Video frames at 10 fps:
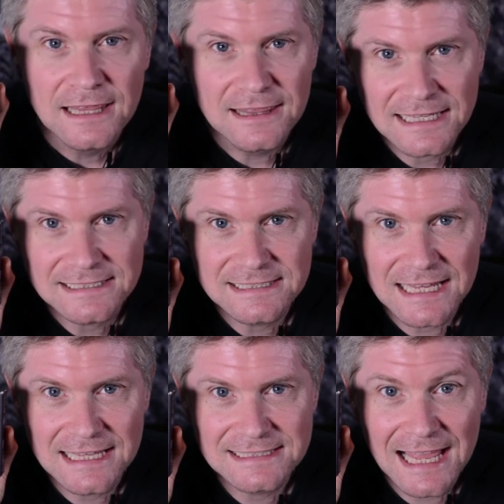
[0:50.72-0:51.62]
This
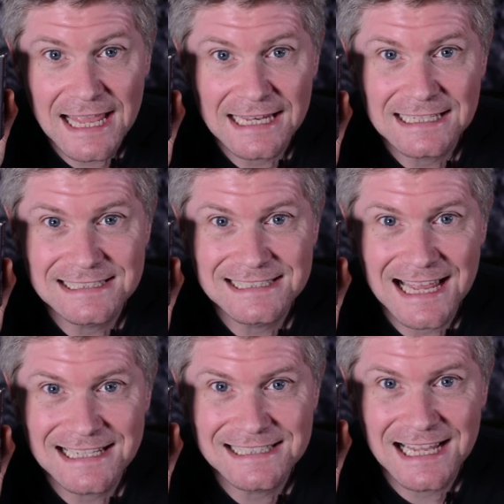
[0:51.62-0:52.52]
is a little
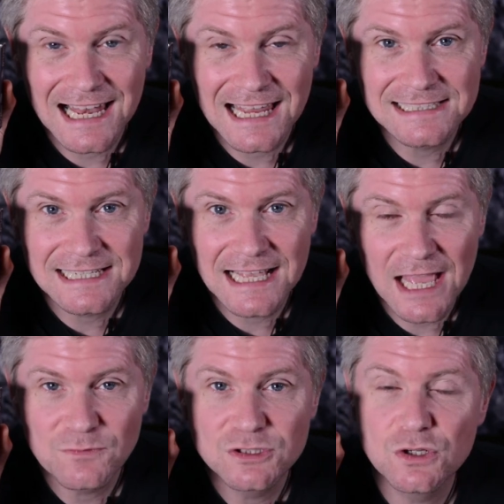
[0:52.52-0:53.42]
set collecting
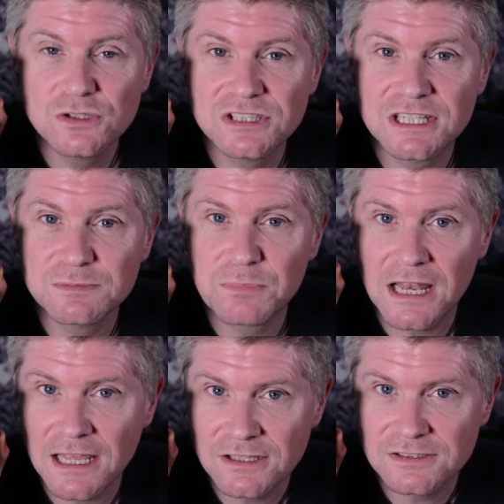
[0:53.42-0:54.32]
game for 2 to 6
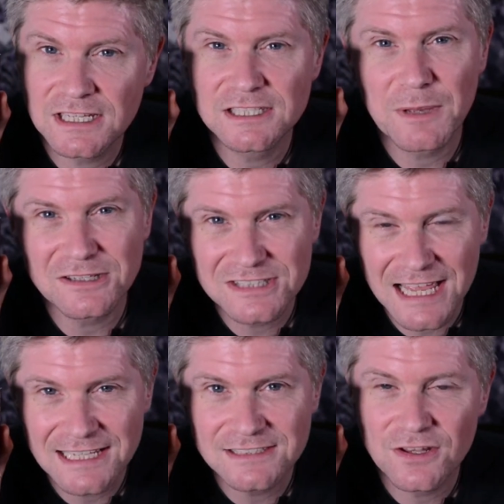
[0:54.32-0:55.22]
players. Takes about
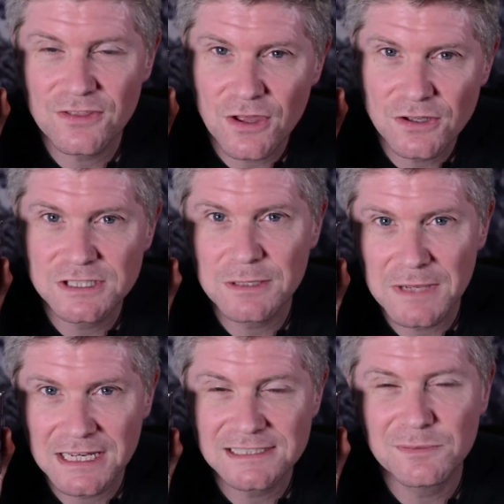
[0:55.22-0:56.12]
10 to 30
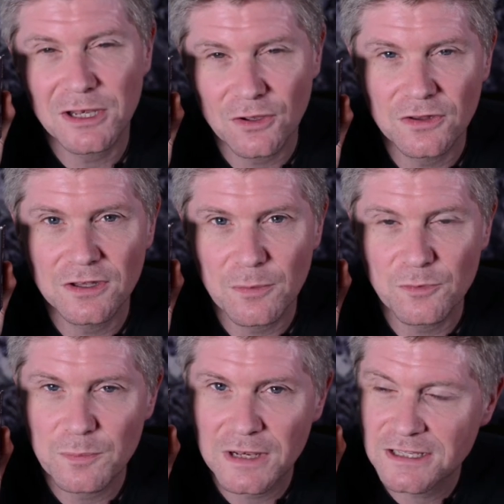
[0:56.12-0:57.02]
minutes depending on the
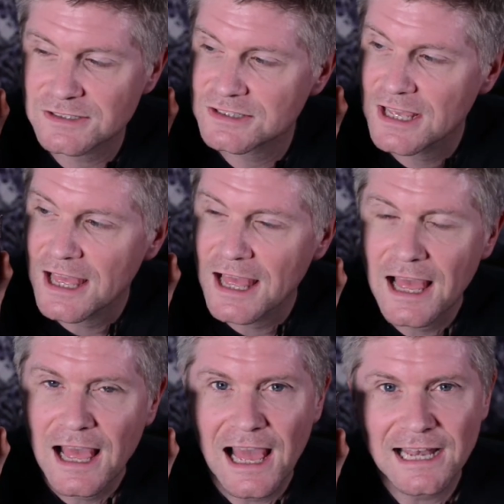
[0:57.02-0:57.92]
number of players.
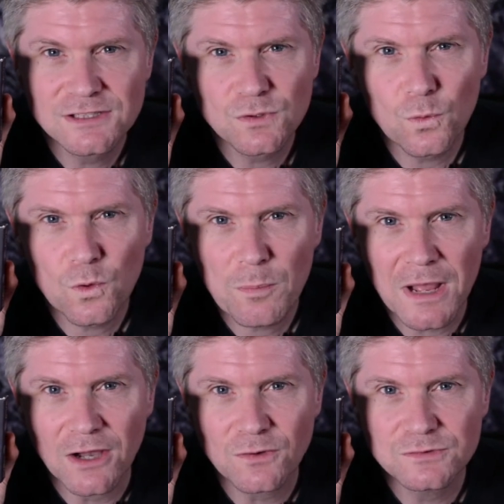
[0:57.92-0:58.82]
And it's all
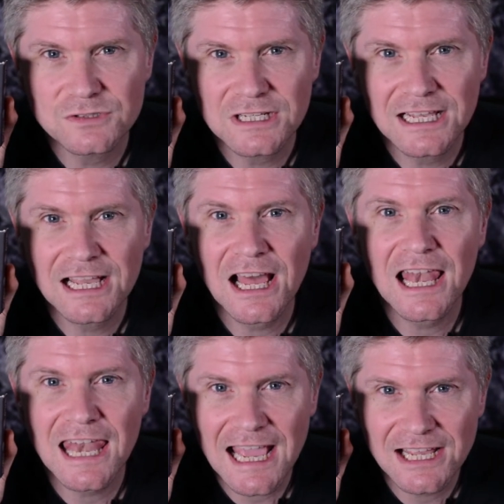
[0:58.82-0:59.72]
about
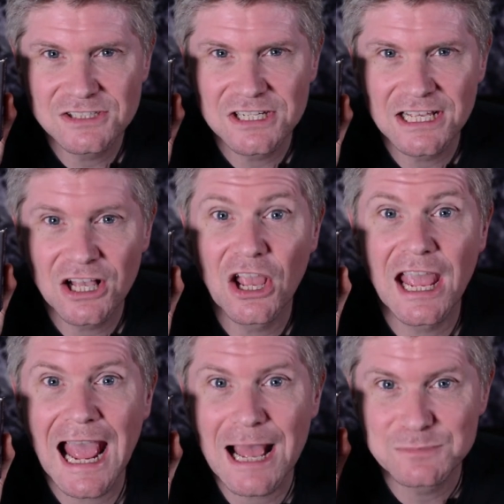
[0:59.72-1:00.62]
collecting and
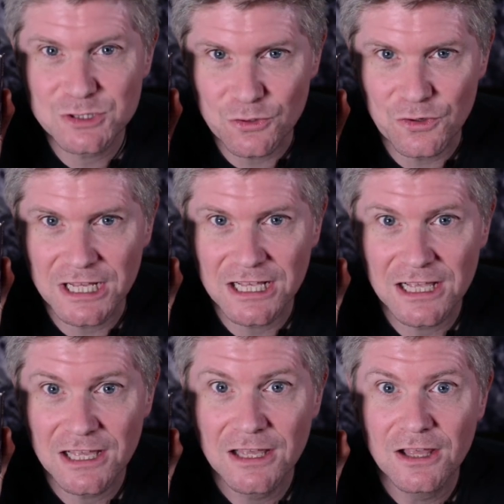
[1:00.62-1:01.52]

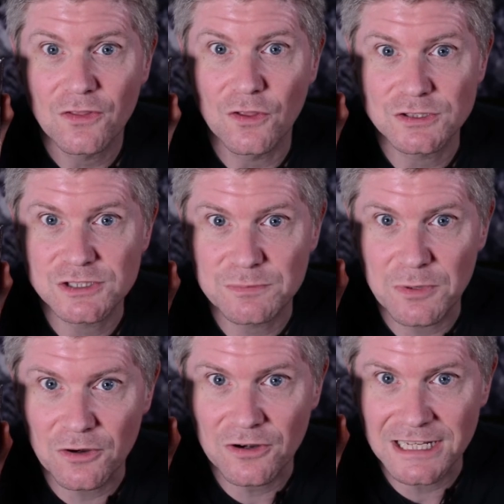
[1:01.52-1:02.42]
capturing the
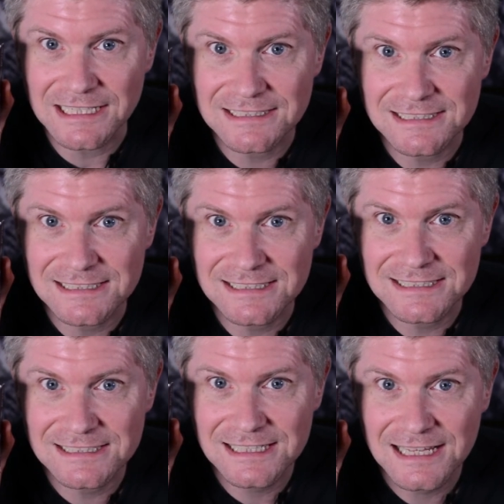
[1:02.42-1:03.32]

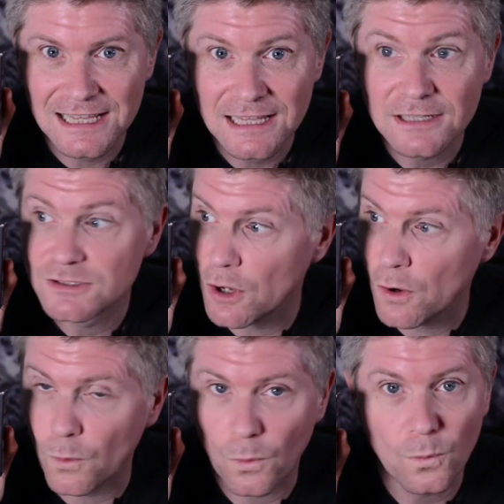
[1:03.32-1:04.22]
spirits.
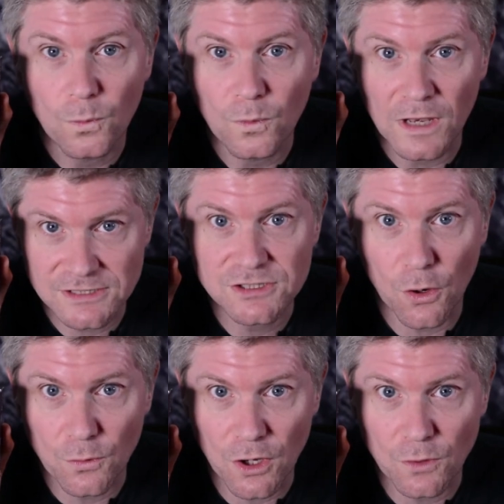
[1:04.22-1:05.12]
So, let's
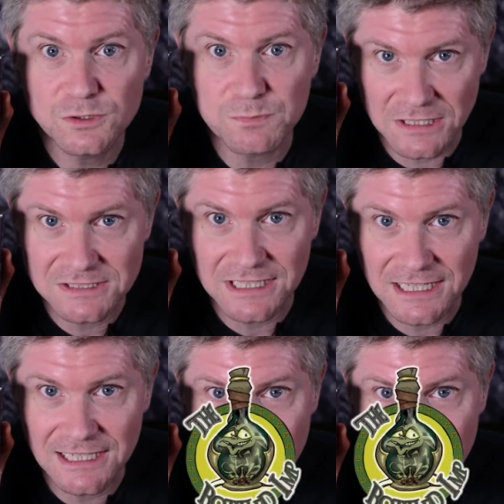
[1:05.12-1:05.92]
go ghost busting.